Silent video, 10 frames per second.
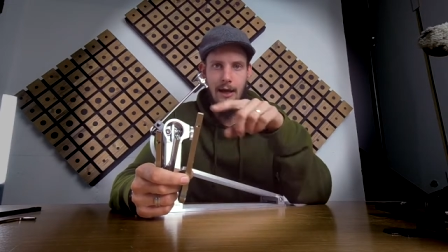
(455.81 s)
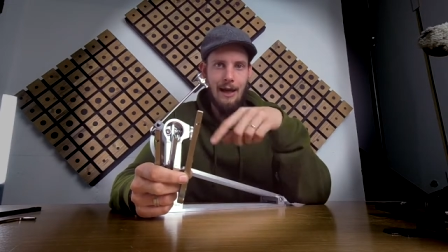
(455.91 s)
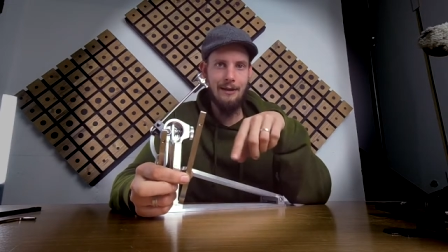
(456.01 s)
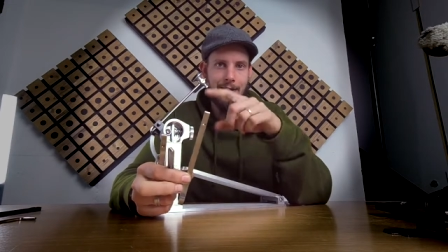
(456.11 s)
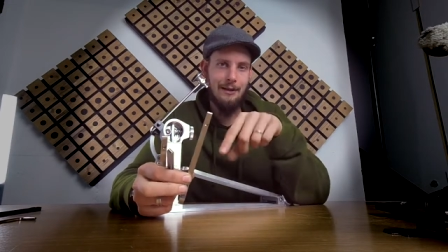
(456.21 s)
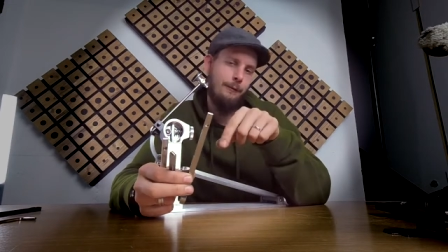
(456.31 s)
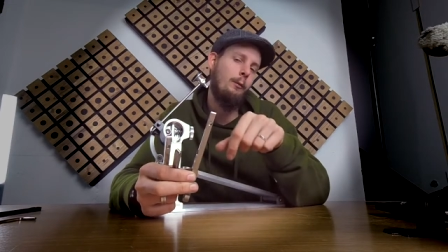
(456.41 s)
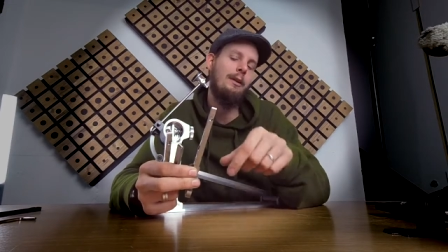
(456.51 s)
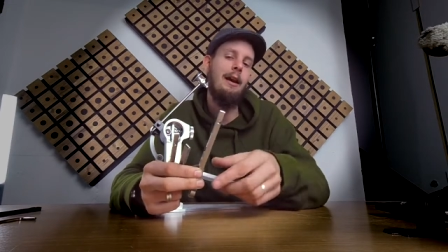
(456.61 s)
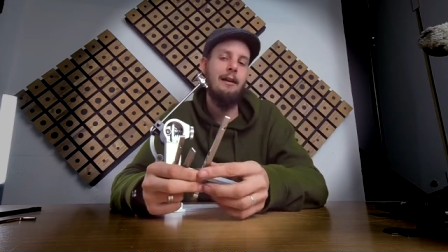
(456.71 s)
and a
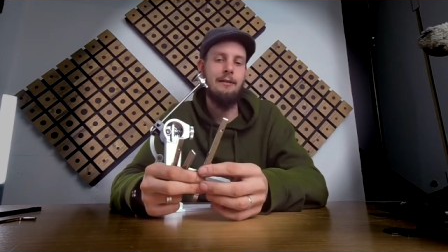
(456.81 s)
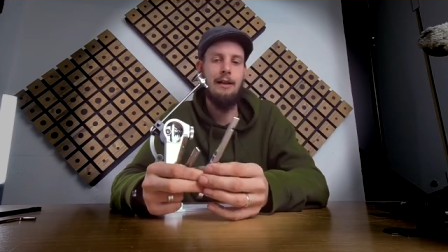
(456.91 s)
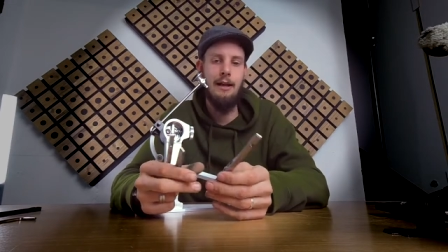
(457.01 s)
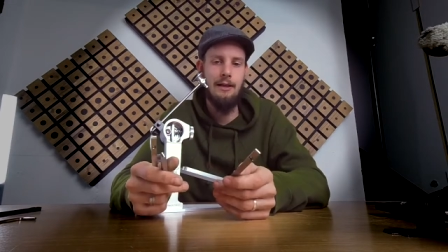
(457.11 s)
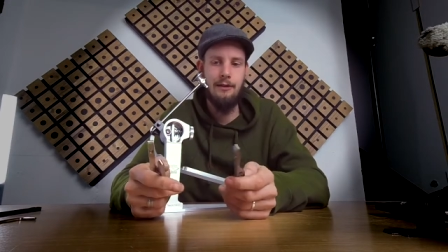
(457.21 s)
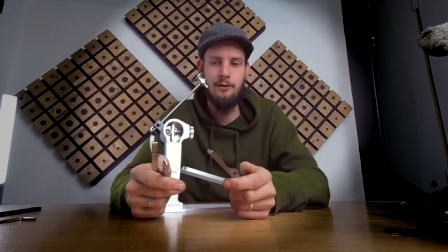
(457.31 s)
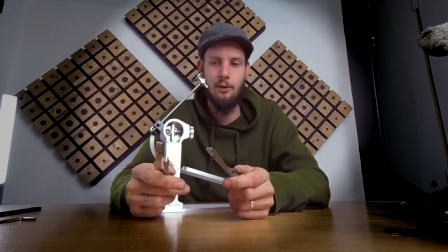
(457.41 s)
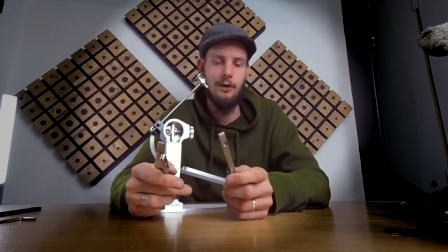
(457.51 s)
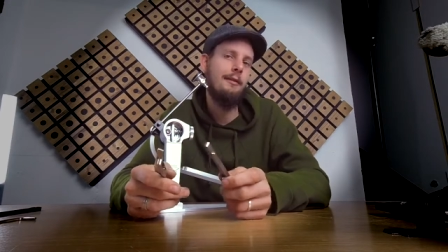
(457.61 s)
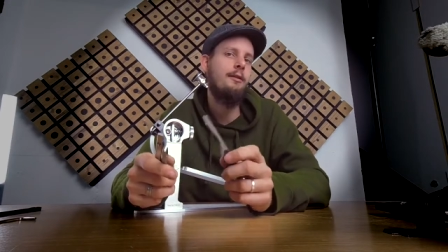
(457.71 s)
different Allen key
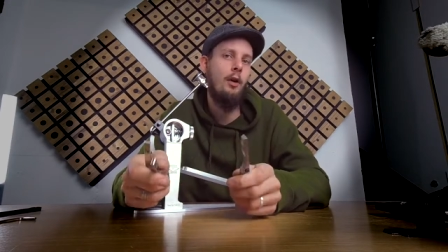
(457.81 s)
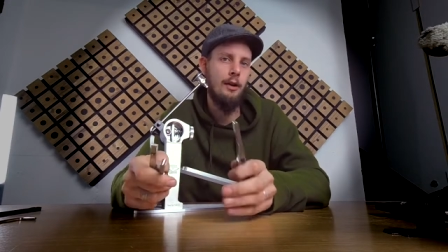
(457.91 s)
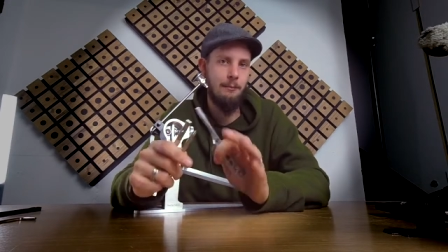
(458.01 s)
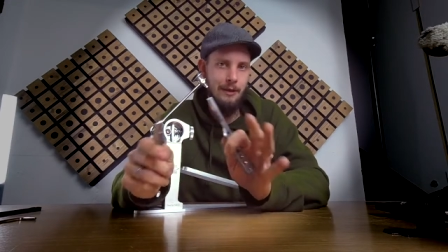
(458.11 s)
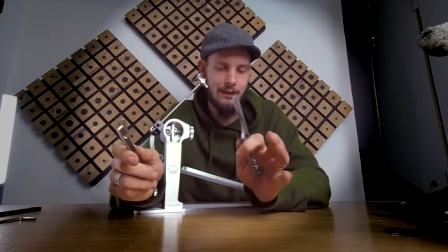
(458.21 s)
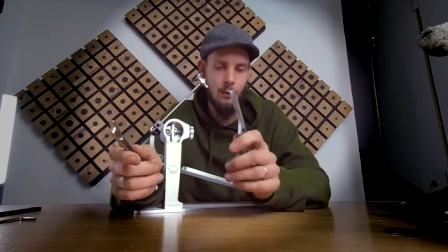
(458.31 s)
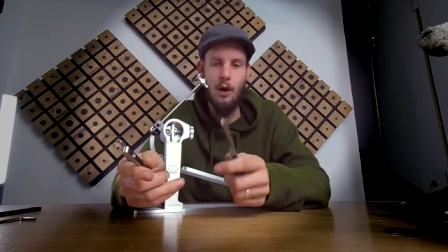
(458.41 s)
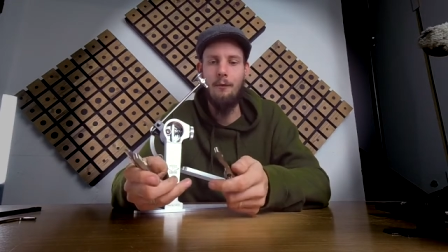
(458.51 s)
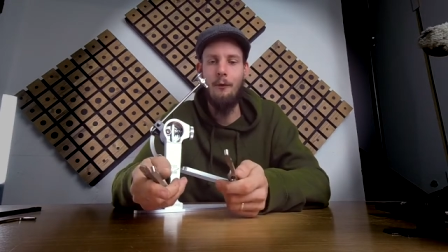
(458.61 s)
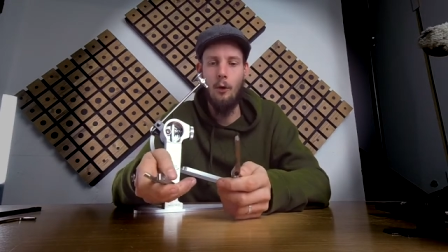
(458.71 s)
to install them, but they
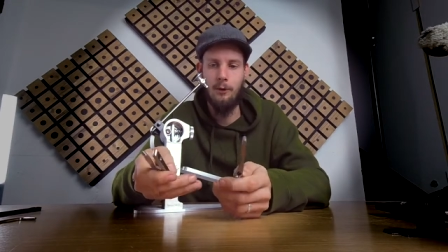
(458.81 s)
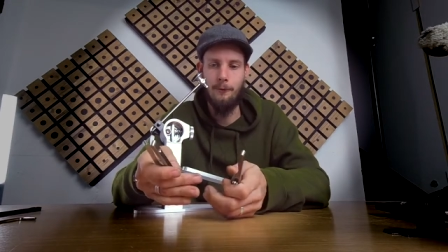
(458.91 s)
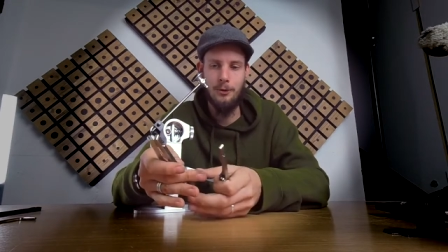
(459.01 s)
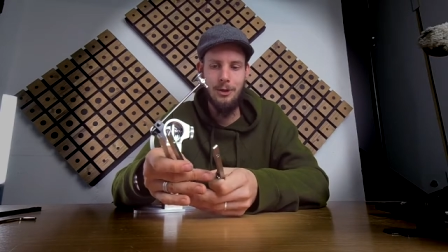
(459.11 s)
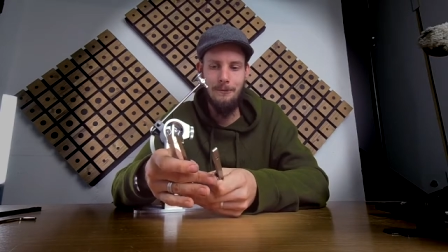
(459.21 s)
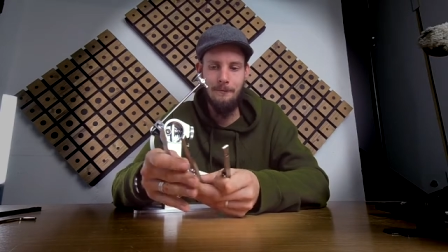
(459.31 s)
will work for sure.